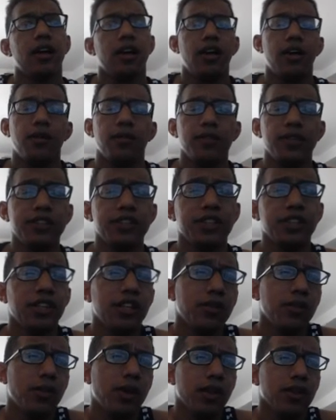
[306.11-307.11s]
Originally,
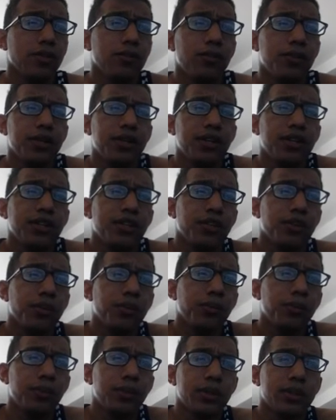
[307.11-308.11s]
Wall of Wind
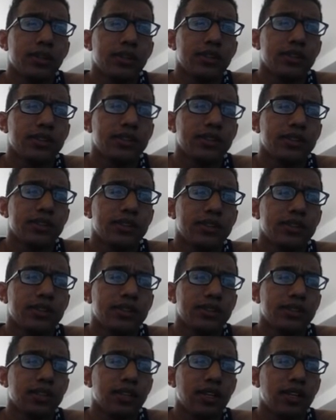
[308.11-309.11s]
was
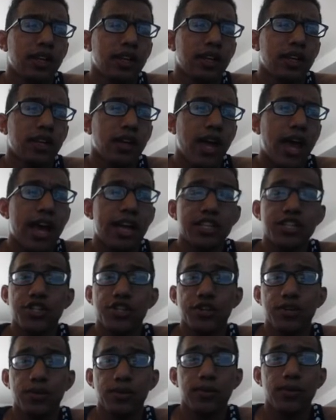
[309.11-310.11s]
at
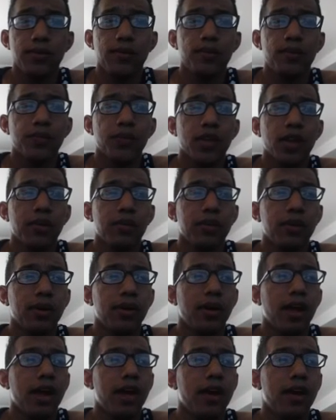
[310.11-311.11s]
2, but
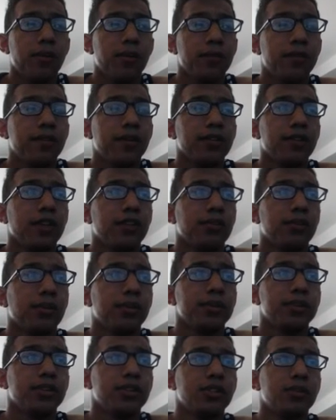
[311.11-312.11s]
we felt that 3 was
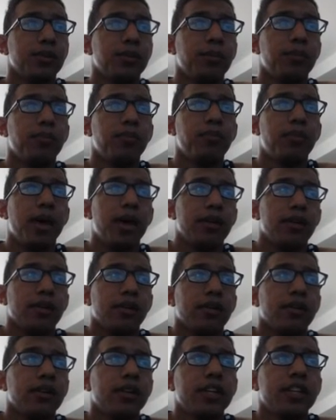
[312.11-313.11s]
a little bit better,
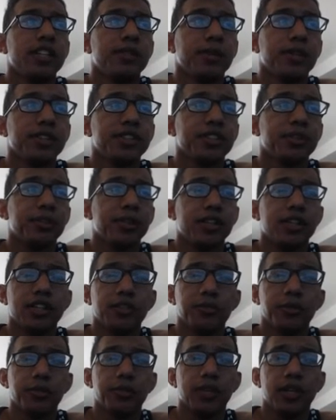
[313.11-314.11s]
especially because
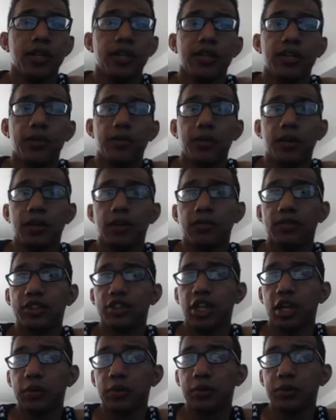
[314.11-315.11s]
we played the one of
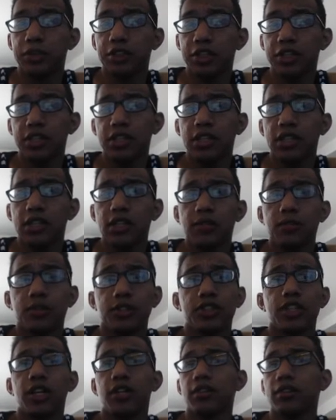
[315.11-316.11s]
Sha Wujing, which
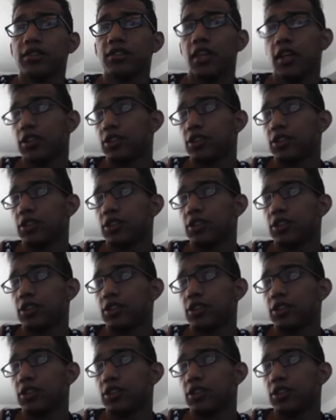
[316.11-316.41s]
I'll talk